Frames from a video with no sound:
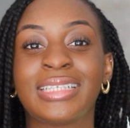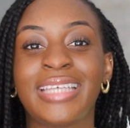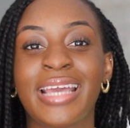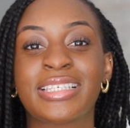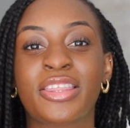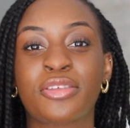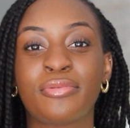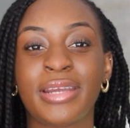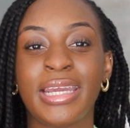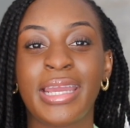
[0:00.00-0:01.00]
takes
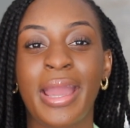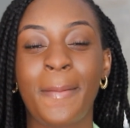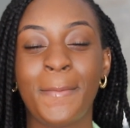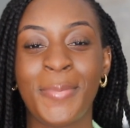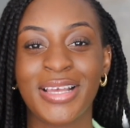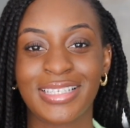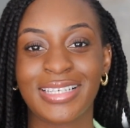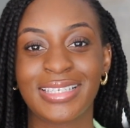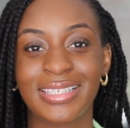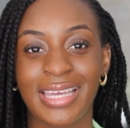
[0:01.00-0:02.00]
3
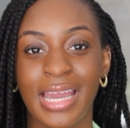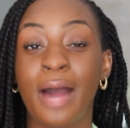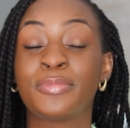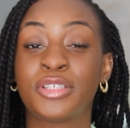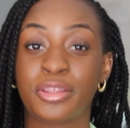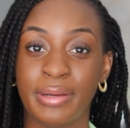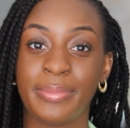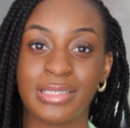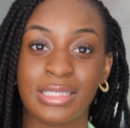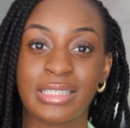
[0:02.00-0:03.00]
business day, up to 3
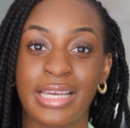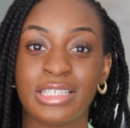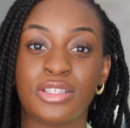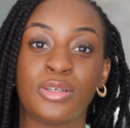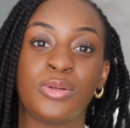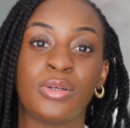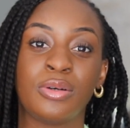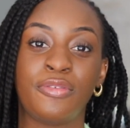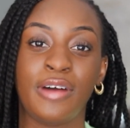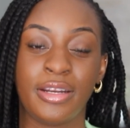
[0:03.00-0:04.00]
business days to
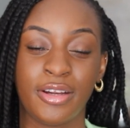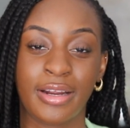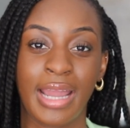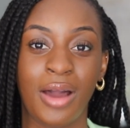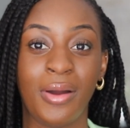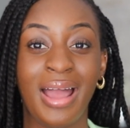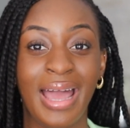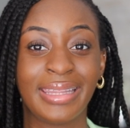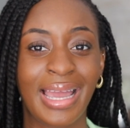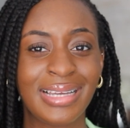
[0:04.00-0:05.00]
fund your account.
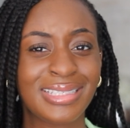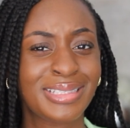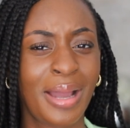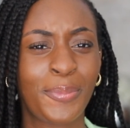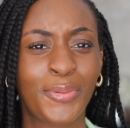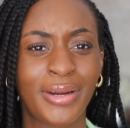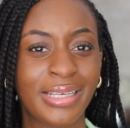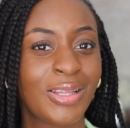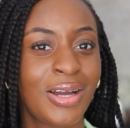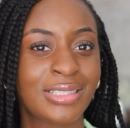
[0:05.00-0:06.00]
That is a pretty
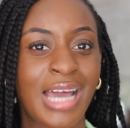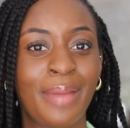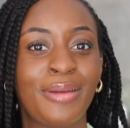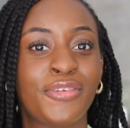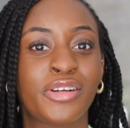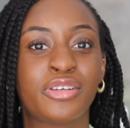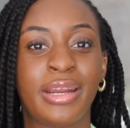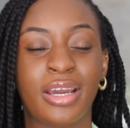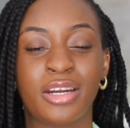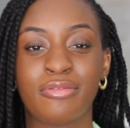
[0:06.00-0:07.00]
long time if you're
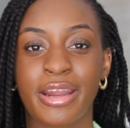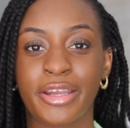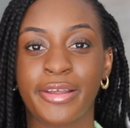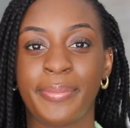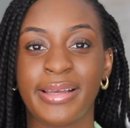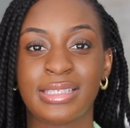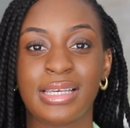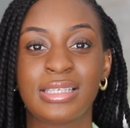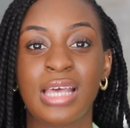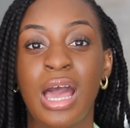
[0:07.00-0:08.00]
trading on a regular
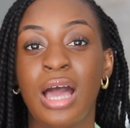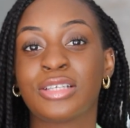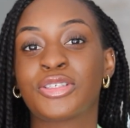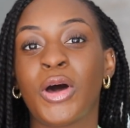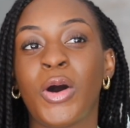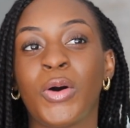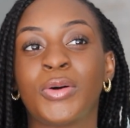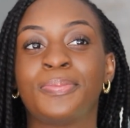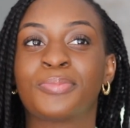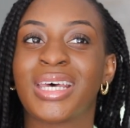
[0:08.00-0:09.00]
basis.
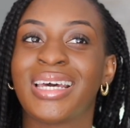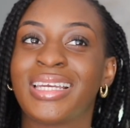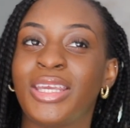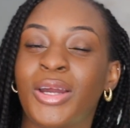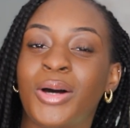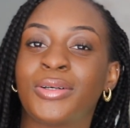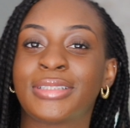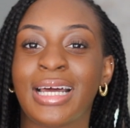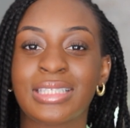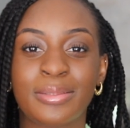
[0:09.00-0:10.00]
So, you know,
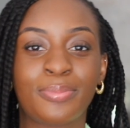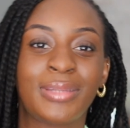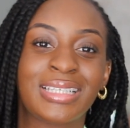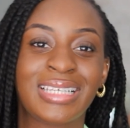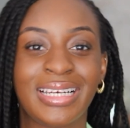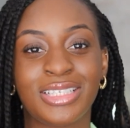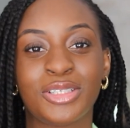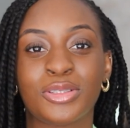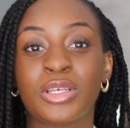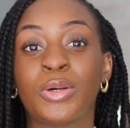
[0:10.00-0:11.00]
that's an
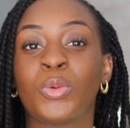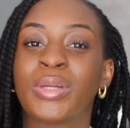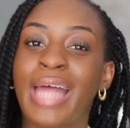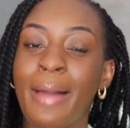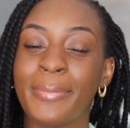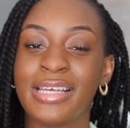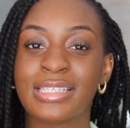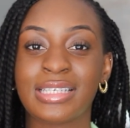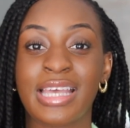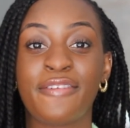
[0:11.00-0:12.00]
issue. So what that means
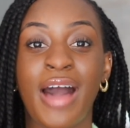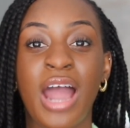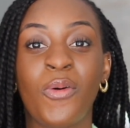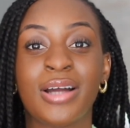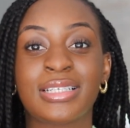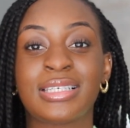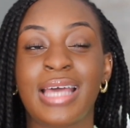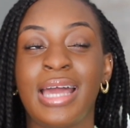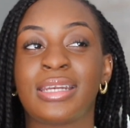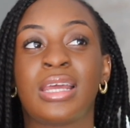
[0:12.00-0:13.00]
is if I want to
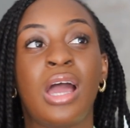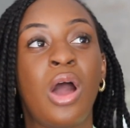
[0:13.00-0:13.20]
send